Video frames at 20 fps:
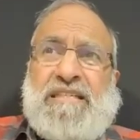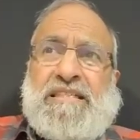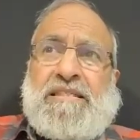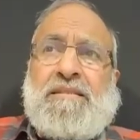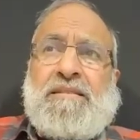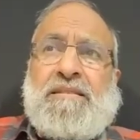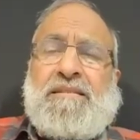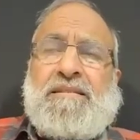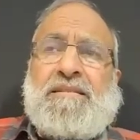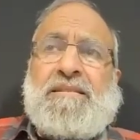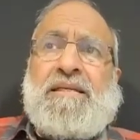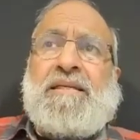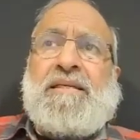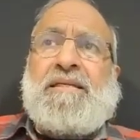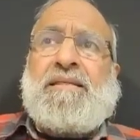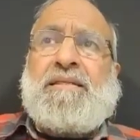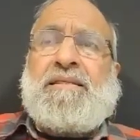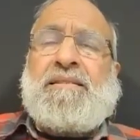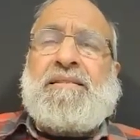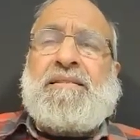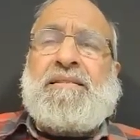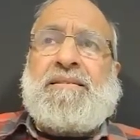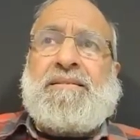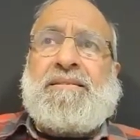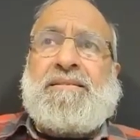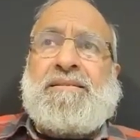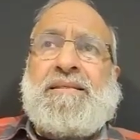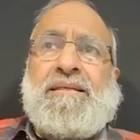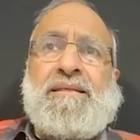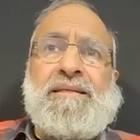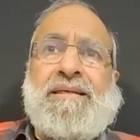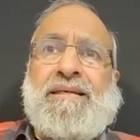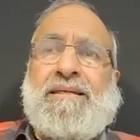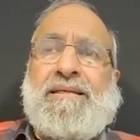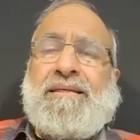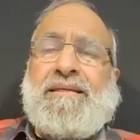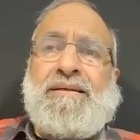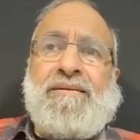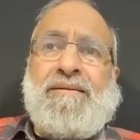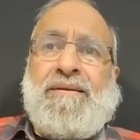misunderstandings that
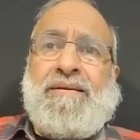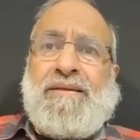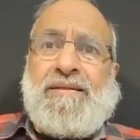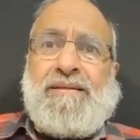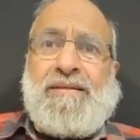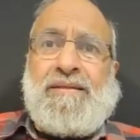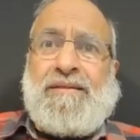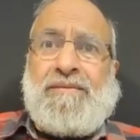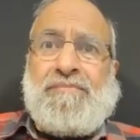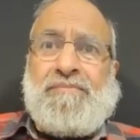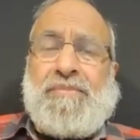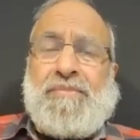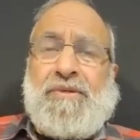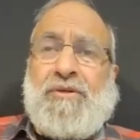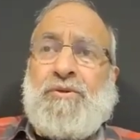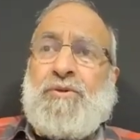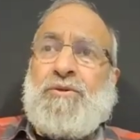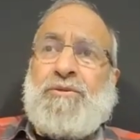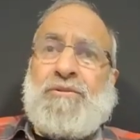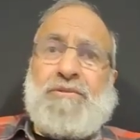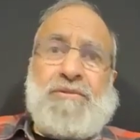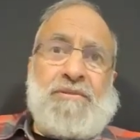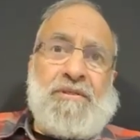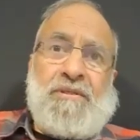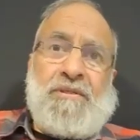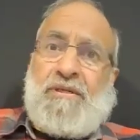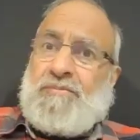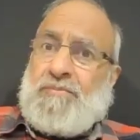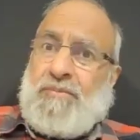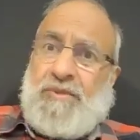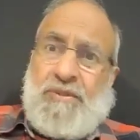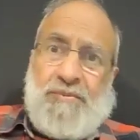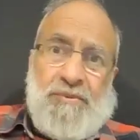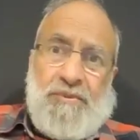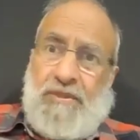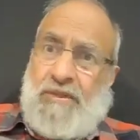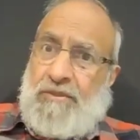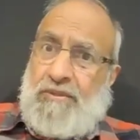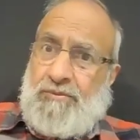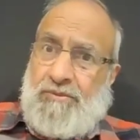get created because there are
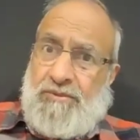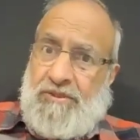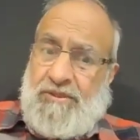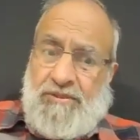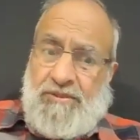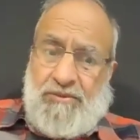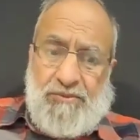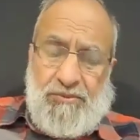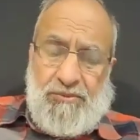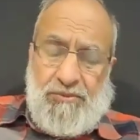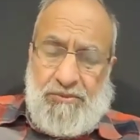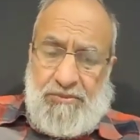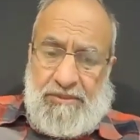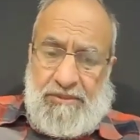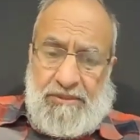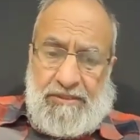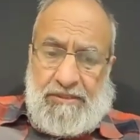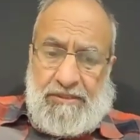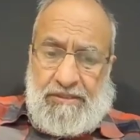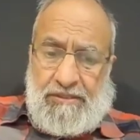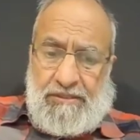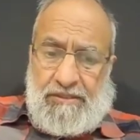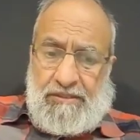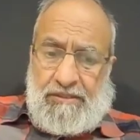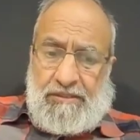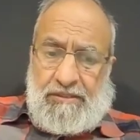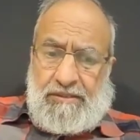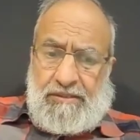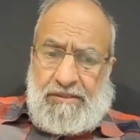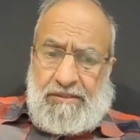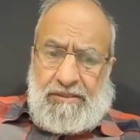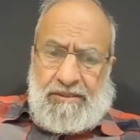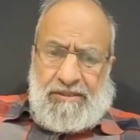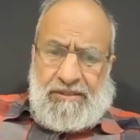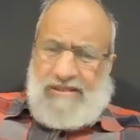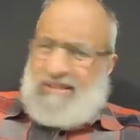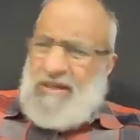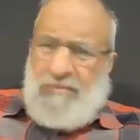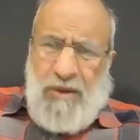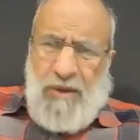people out there who
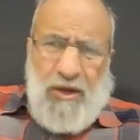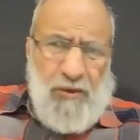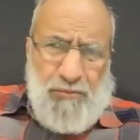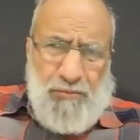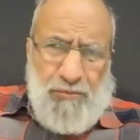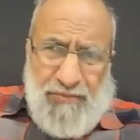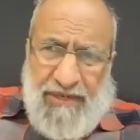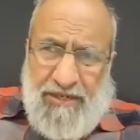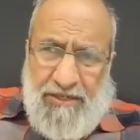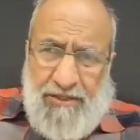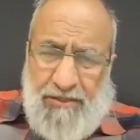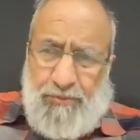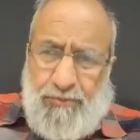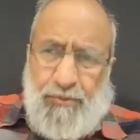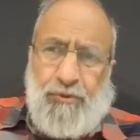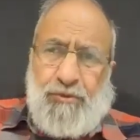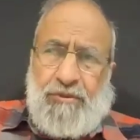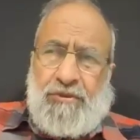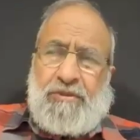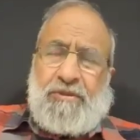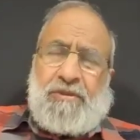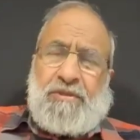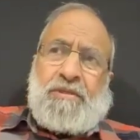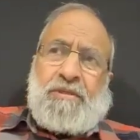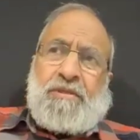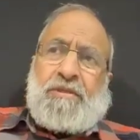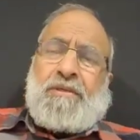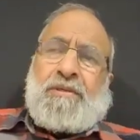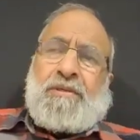somehow bent upon